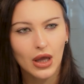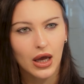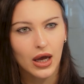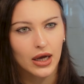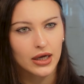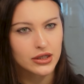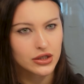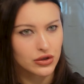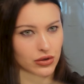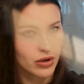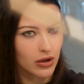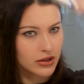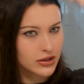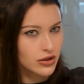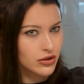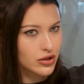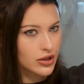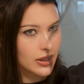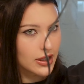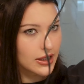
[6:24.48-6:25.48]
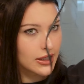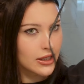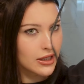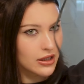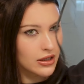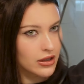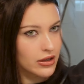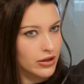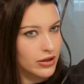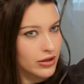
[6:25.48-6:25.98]
I do also try to
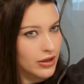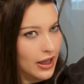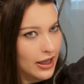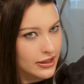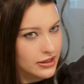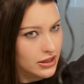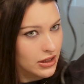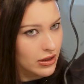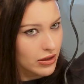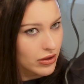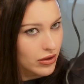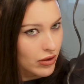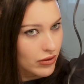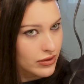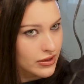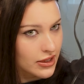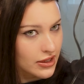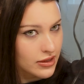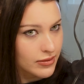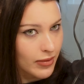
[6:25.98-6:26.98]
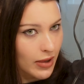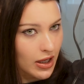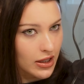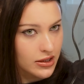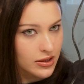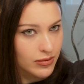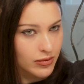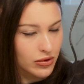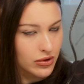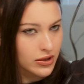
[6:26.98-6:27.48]
get as close as
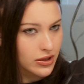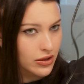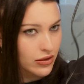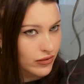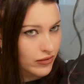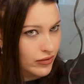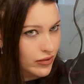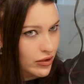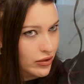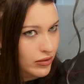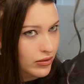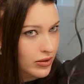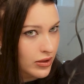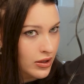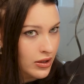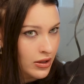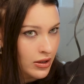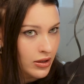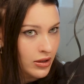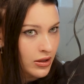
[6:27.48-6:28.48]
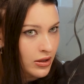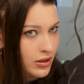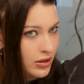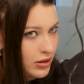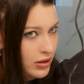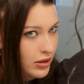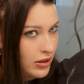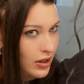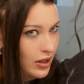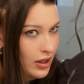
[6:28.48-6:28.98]
possible to the root
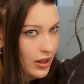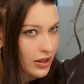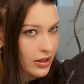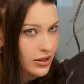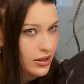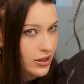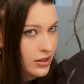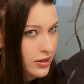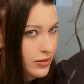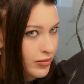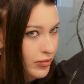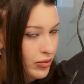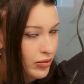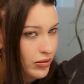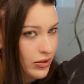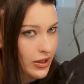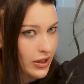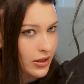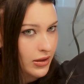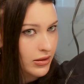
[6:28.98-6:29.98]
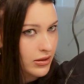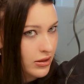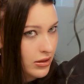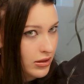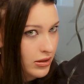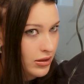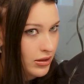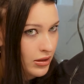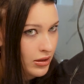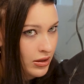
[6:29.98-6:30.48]
at this point.
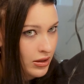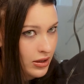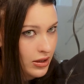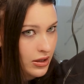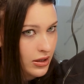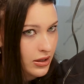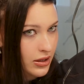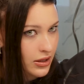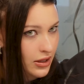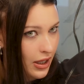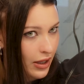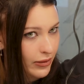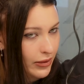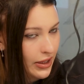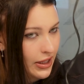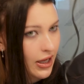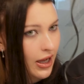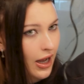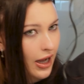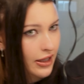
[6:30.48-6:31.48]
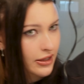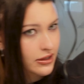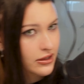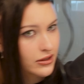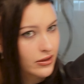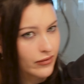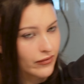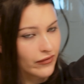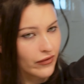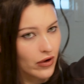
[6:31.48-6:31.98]
That way it adds
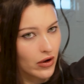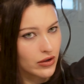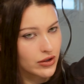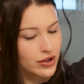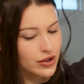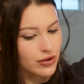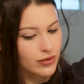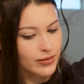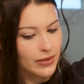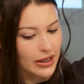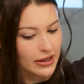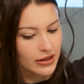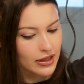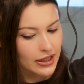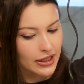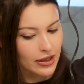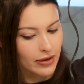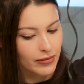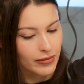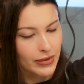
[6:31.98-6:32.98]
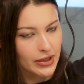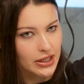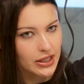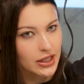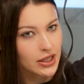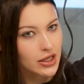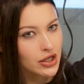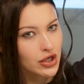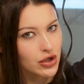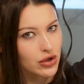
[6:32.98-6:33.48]
some volume and like
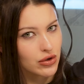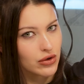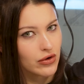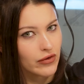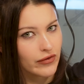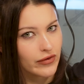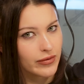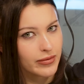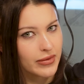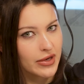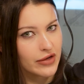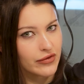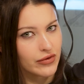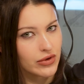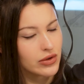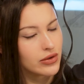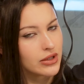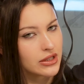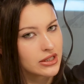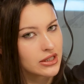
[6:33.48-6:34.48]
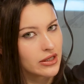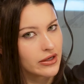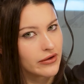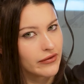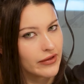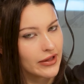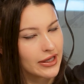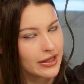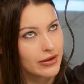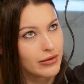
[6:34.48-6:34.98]
immediate curl from my root instead of
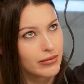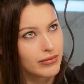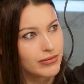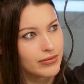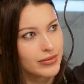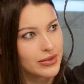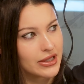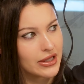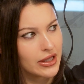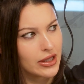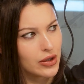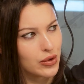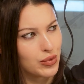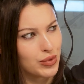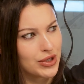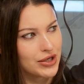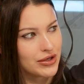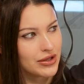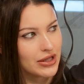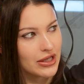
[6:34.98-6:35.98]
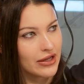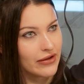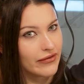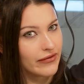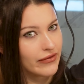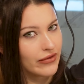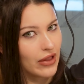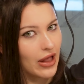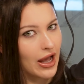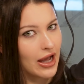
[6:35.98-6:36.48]
like being weirdly
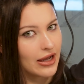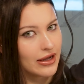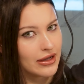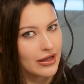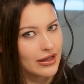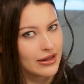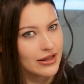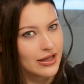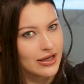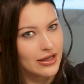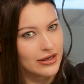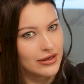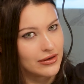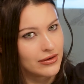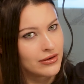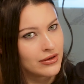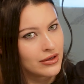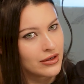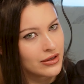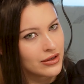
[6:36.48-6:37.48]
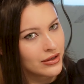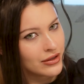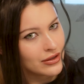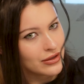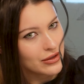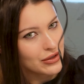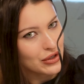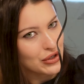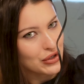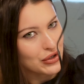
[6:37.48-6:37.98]
flat and then
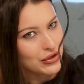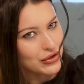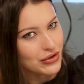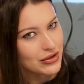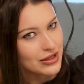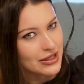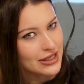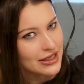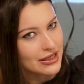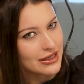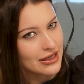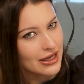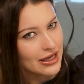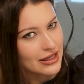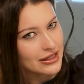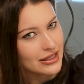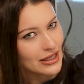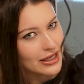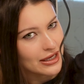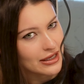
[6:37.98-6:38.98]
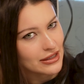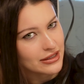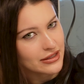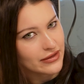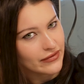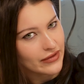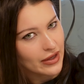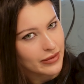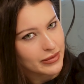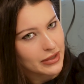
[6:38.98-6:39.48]
curly at the ends,
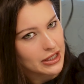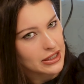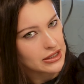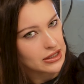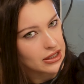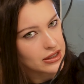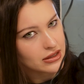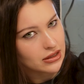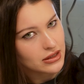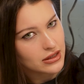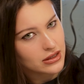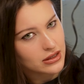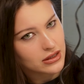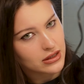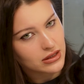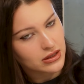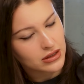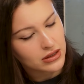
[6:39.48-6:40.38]
if that makes sense.